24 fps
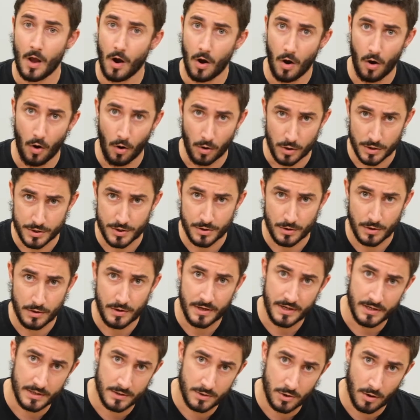Also,
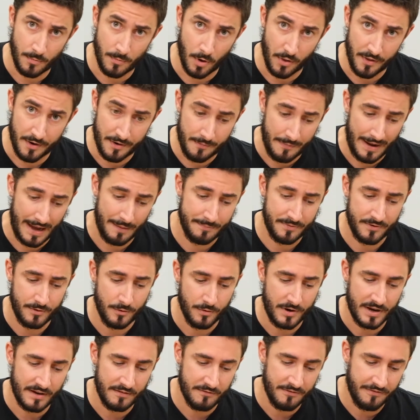in some other maps, you
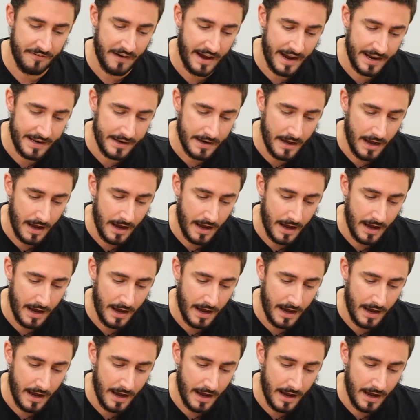can find